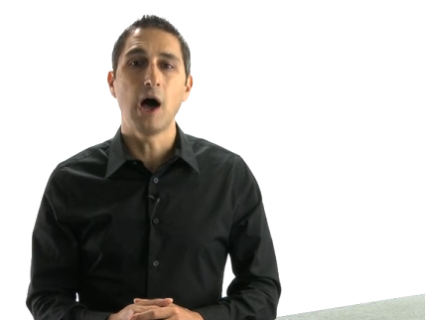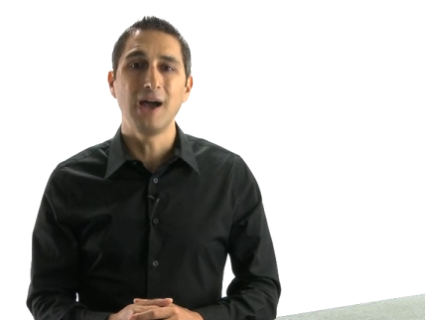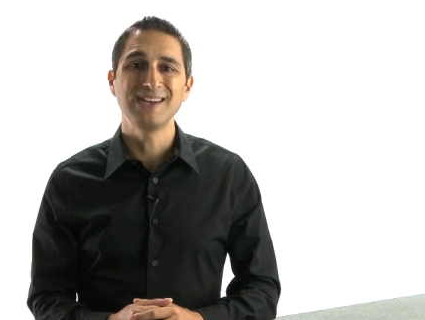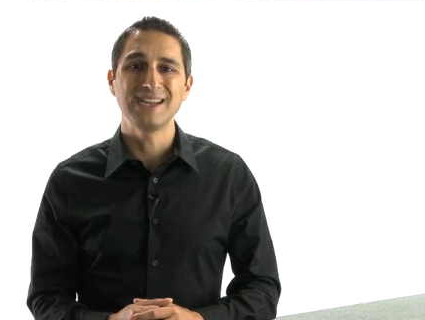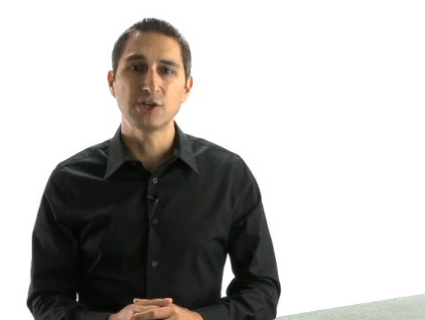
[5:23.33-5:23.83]

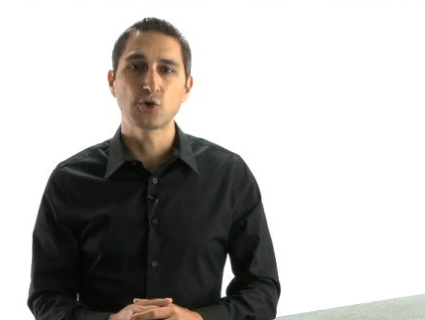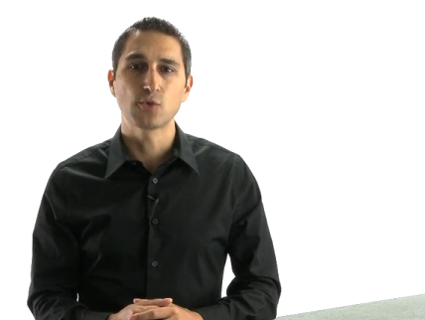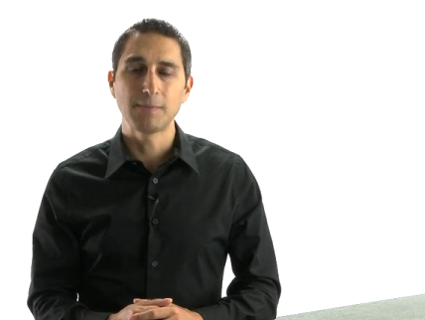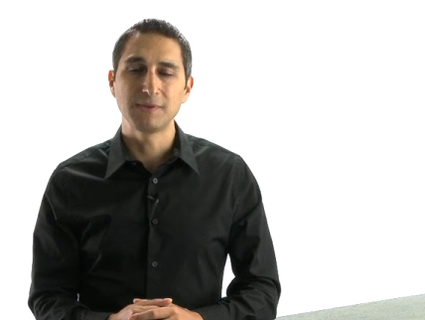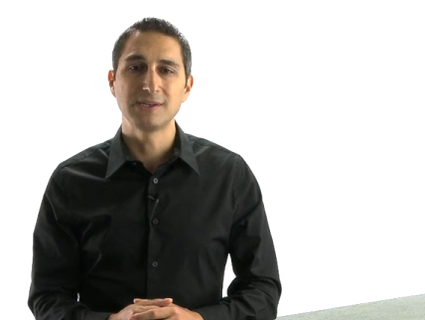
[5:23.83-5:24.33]

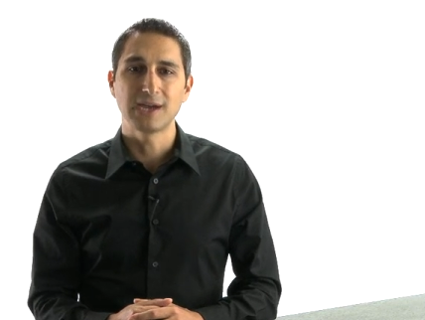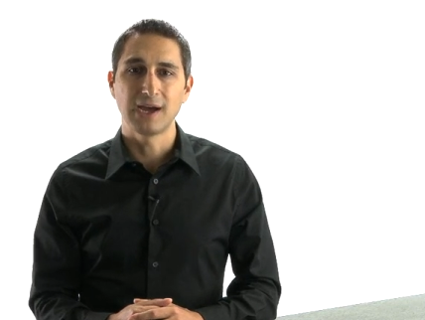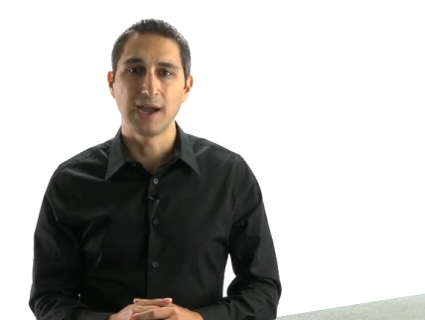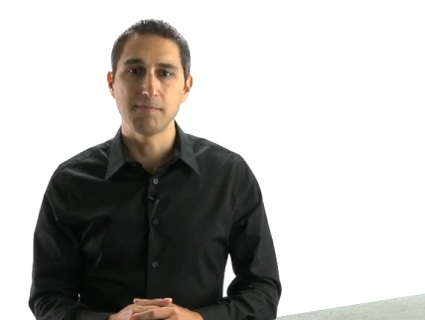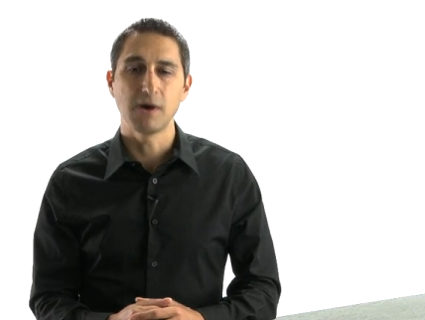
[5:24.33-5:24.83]
uninterrupted
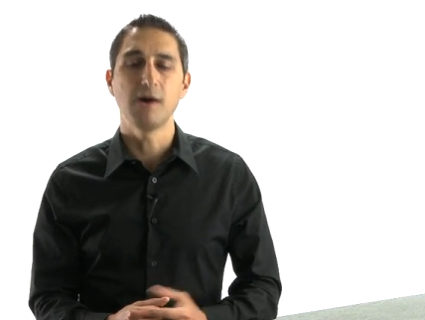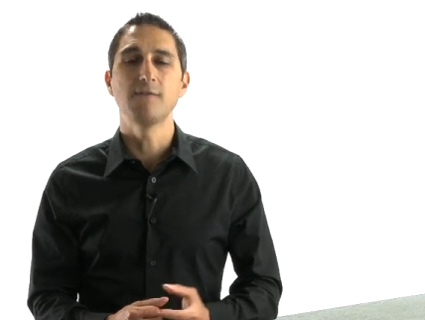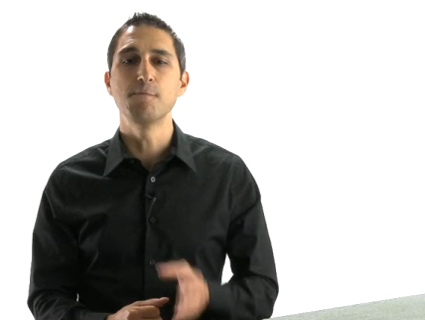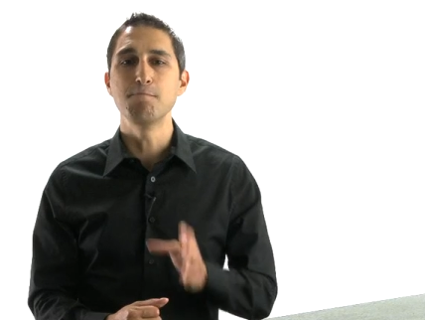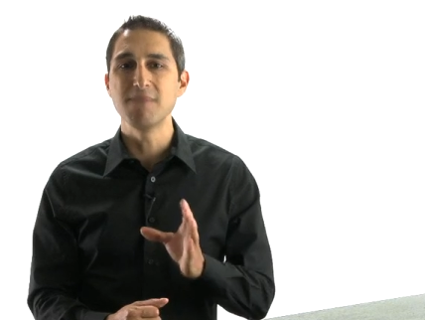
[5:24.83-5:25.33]
time of
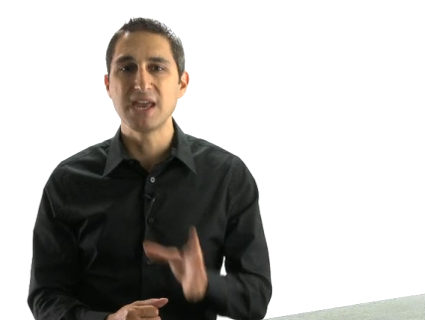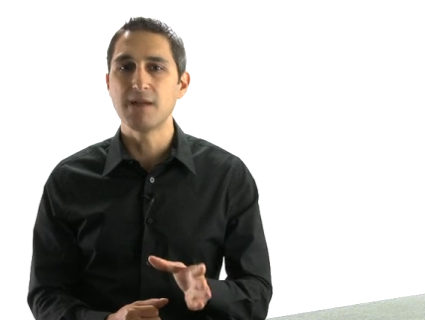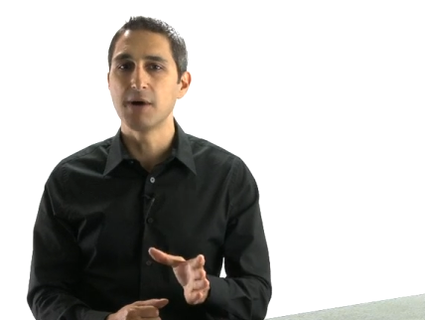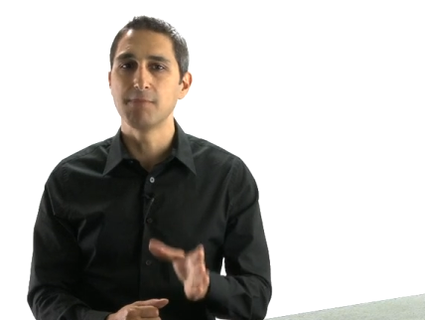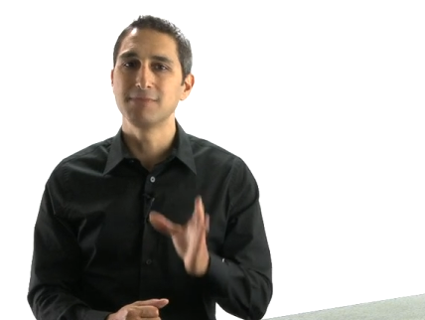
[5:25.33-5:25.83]

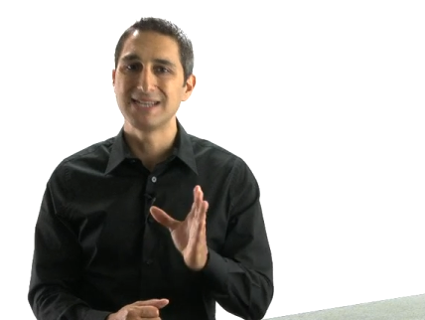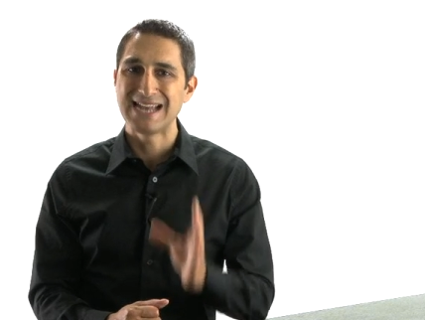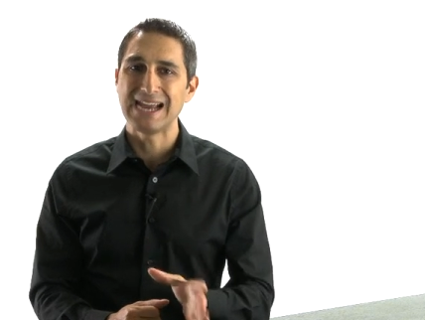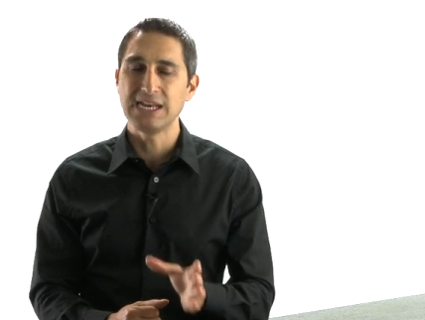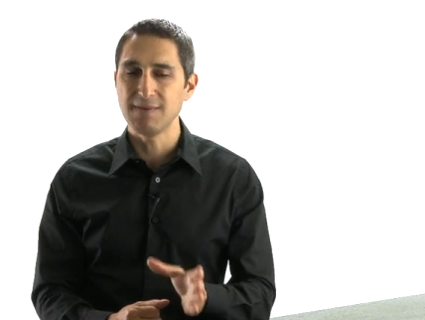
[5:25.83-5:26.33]
minimum 90